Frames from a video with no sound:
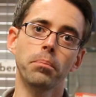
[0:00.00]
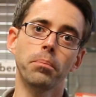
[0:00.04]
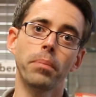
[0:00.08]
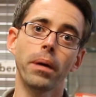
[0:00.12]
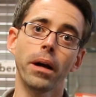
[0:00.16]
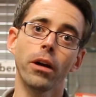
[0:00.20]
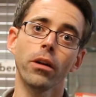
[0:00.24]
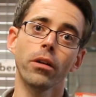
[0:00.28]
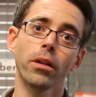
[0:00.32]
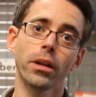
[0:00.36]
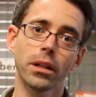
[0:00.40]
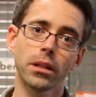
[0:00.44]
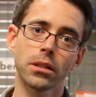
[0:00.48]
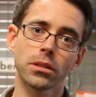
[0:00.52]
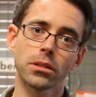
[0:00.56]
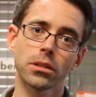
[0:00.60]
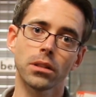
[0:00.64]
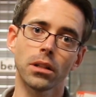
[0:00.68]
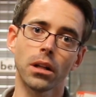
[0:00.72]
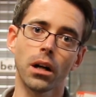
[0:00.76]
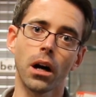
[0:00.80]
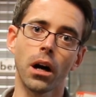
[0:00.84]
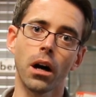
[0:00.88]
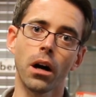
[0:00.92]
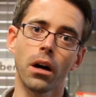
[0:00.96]
bearings
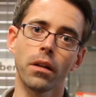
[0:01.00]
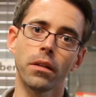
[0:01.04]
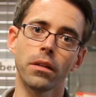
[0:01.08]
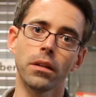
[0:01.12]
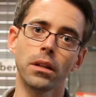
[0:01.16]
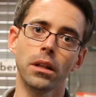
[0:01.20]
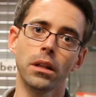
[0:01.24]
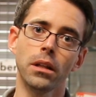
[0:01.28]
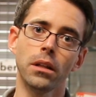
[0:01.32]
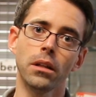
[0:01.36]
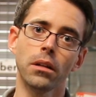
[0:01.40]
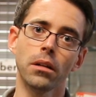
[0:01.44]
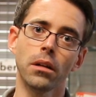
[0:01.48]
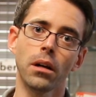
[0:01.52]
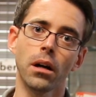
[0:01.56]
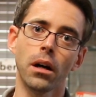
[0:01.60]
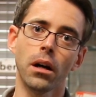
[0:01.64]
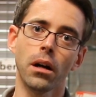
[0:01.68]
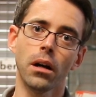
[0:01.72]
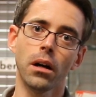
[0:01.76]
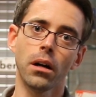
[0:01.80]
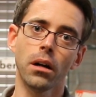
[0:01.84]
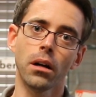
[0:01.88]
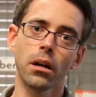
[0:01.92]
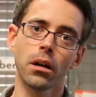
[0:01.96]
on the
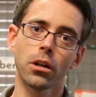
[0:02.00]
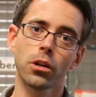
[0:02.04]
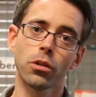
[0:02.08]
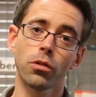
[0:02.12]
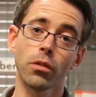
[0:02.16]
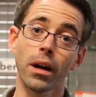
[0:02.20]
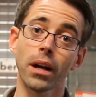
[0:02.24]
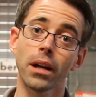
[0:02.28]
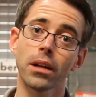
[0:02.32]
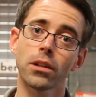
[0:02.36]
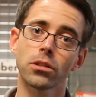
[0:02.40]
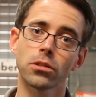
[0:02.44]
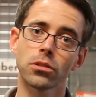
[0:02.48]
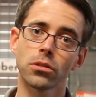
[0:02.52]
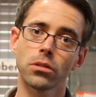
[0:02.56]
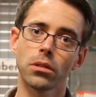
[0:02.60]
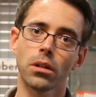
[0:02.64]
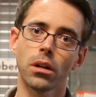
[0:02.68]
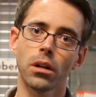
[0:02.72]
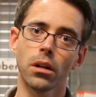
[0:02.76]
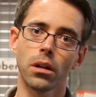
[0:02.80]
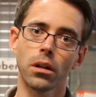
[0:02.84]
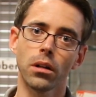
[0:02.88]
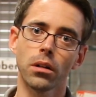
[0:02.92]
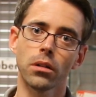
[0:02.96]

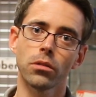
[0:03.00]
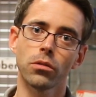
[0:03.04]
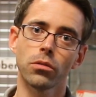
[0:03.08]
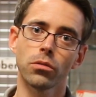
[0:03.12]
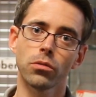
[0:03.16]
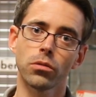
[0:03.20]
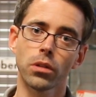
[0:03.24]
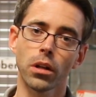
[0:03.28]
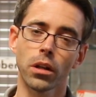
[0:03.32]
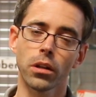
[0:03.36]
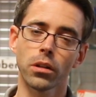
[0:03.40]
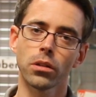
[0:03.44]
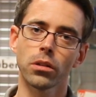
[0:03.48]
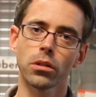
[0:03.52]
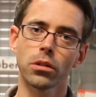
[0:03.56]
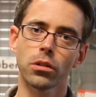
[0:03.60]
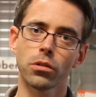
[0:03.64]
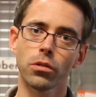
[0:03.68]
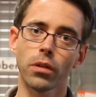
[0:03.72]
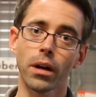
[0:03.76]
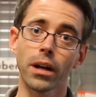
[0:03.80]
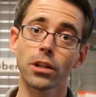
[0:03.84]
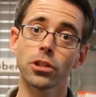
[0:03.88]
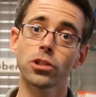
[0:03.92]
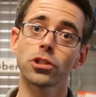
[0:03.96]

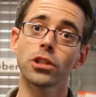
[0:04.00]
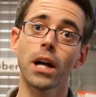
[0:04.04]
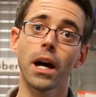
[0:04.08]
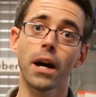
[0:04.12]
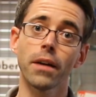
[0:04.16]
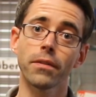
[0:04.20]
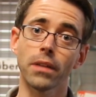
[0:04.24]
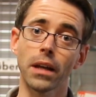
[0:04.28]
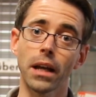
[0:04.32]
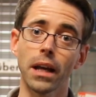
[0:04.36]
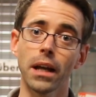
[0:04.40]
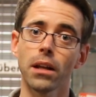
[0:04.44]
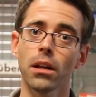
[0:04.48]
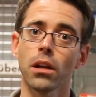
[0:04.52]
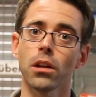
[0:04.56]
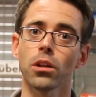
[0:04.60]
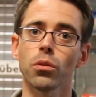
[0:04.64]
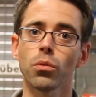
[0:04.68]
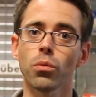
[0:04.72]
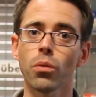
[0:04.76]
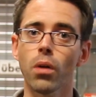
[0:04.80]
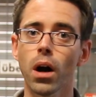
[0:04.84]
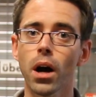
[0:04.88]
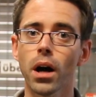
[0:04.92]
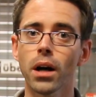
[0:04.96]
crankshaft and on
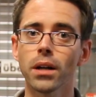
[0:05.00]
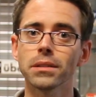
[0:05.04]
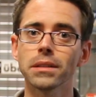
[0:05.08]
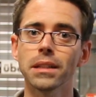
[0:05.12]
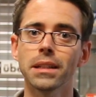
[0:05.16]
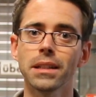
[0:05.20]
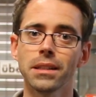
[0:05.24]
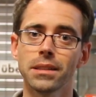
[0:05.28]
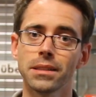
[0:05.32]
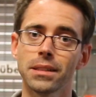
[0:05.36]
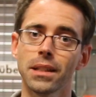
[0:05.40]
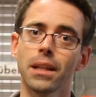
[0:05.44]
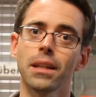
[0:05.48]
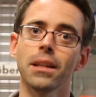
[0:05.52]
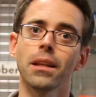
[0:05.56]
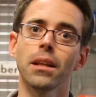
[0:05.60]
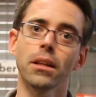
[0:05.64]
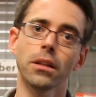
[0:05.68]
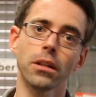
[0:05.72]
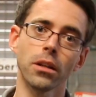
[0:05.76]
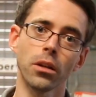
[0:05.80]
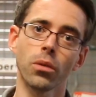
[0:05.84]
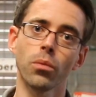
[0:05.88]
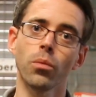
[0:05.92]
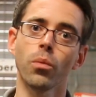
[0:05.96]
the rods, and he said
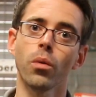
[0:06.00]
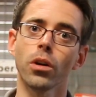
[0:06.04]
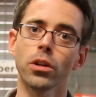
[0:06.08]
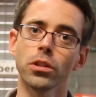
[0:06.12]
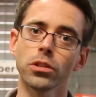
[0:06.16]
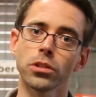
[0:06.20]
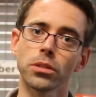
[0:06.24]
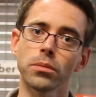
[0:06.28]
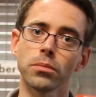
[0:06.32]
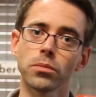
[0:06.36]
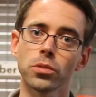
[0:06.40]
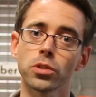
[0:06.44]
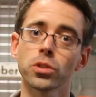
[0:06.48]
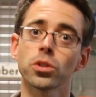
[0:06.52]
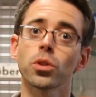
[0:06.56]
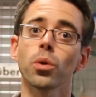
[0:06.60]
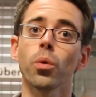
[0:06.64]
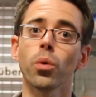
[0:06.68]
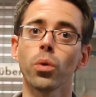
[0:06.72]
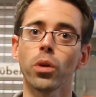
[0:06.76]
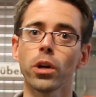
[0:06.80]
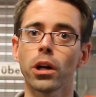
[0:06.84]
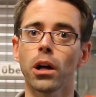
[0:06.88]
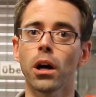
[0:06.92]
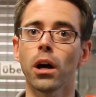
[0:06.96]
that there was some
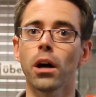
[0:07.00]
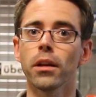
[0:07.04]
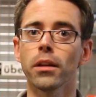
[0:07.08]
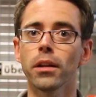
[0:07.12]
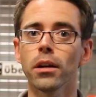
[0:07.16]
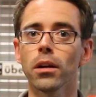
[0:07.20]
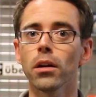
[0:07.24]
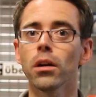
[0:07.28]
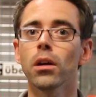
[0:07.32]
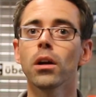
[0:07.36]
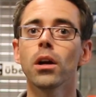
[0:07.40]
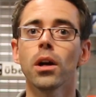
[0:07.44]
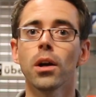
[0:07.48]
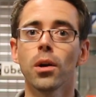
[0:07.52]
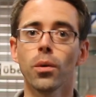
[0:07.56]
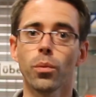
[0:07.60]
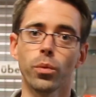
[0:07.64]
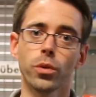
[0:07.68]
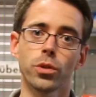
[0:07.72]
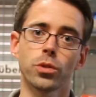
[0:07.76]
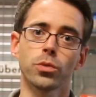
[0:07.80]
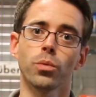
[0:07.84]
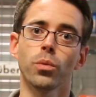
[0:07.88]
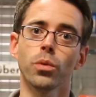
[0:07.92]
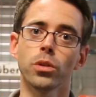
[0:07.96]
scoring on there,
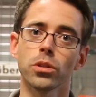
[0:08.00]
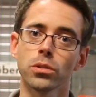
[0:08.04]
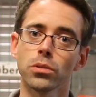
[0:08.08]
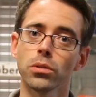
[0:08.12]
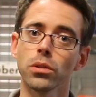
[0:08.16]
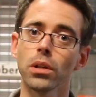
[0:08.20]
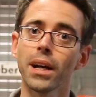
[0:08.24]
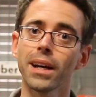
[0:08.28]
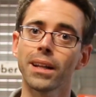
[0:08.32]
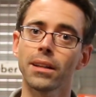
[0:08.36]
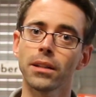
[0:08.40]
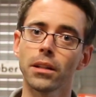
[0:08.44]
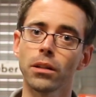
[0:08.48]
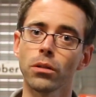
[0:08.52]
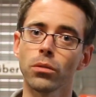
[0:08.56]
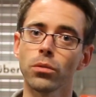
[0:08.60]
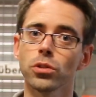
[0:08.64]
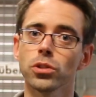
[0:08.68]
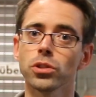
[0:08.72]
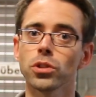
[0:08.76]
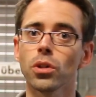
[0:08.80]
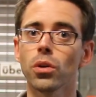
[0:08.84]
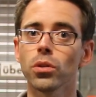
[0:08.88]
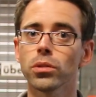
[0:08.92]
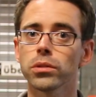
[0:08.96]
which was likely a
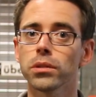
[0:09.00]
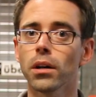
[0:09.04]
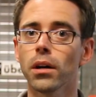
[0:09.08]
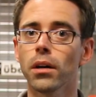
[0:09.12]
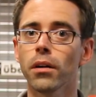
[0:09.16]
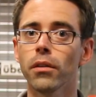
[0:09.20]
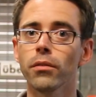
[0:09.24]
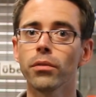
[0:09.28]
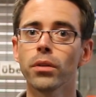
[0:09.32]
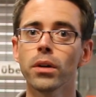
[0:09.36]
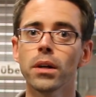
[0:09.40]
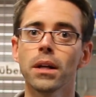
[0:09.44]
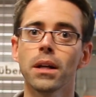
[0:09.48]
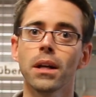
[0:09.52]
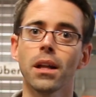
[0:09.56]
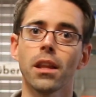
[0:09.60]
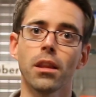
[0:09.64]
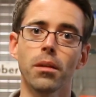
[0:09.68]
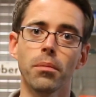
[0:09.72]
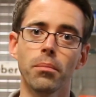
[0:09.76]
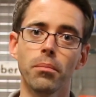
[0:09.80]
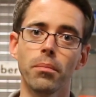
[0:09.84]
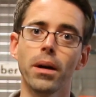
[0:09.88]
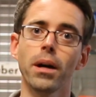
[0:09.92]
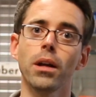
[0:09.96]
result of
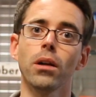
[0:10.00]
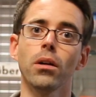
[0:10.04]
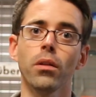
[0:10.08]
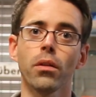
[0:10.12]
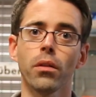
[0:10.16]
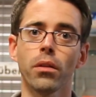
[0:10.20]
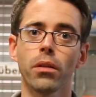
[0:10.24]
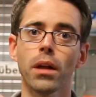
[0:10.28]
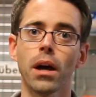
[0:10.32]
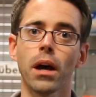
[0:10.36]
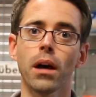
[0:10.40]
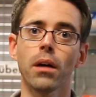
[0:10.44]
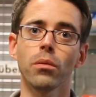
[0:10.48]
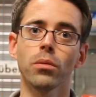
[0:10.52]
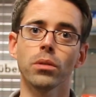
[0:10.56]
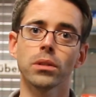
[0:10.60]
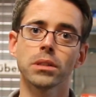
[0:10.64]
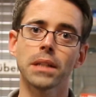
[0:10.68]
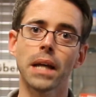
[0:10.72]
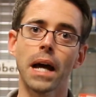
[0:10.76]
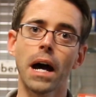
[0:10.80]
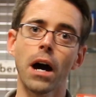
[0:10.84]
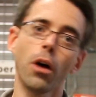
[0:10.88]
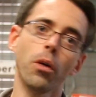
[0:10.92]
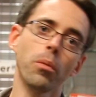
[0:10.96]
the metal that
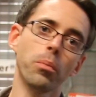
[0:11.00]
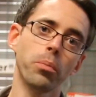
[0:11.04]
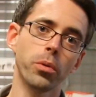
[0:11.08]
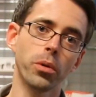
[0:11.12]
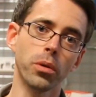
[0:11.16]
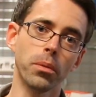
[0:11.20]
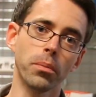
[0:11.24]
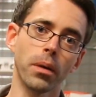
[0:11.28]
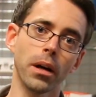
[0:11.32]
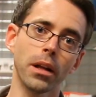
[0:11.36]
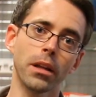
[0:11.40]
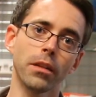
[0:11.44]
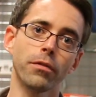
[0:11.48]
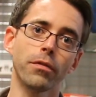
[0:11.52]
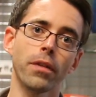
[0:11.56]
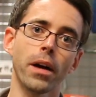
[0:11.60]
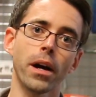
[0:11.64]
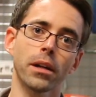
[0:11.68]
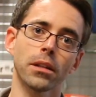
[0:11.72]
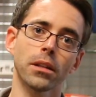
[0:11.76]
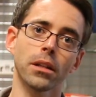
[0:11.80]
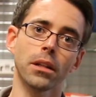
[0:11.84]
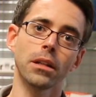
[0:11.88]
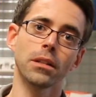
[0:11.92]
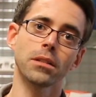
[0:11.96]
was output by the
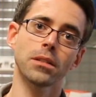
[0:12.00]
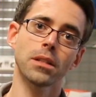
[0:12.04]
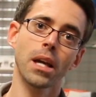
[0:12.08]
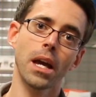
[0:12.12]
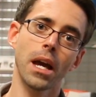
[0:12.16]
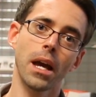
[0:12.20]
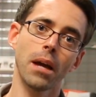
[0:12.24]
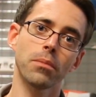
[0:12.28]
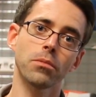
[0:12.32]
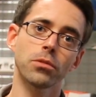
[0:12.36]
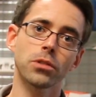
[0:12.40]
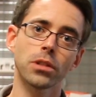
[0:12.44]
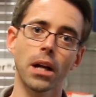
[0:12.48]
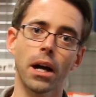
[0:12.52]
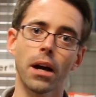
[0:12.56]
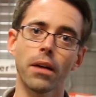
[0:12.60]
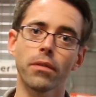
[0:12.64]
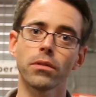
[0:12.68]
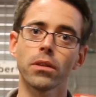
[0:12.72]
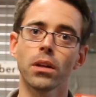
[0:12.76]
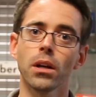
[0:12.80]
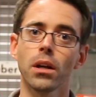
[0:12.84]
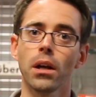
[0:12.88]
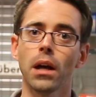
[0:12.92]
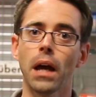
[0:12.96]
fact that his camshaft
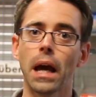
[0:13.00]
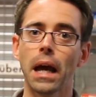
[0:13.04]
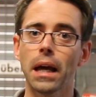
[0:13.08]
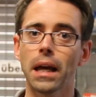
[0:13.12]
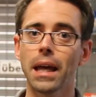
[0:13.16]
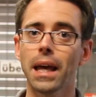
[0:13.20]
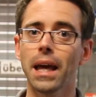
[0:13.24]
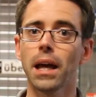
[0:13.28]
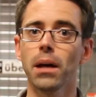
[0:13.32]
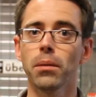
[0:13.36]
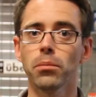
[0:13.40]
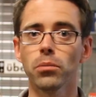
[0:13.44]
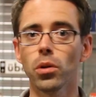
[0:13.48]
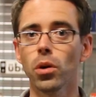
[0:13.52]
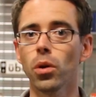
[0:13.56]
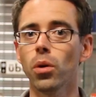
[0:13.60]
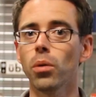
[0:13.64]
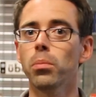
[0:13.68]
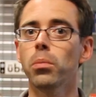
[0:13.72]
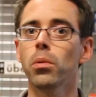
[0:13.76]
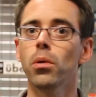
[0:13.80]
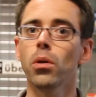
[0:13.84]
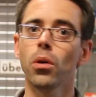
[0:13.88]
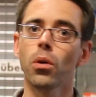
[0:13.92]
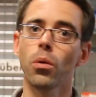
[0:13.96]
and cam
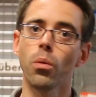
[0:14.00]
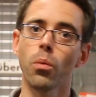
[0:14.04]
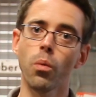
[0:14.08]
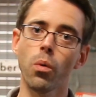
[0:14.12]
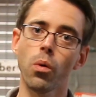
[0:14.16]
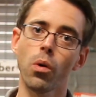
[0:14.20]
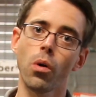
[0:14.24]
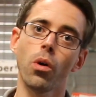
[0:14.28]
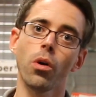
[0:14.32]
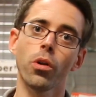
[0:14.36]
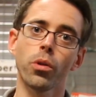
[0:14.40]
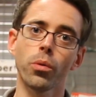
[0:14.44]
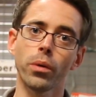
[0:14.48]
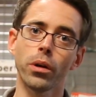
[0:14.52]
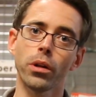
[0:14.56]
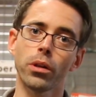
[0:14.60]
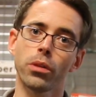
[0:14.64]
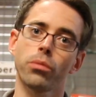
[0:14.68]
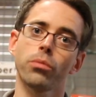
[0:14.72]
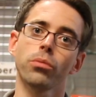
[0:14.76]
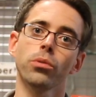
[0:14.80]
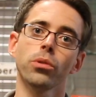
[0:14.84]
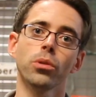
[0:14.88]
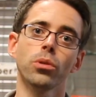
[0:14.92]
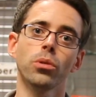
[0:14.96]
lobe wore all the way
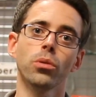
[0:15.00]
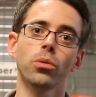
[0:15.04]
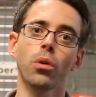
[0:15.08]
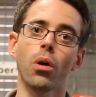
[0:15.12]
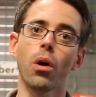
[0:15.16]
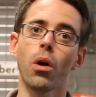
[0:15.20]
through.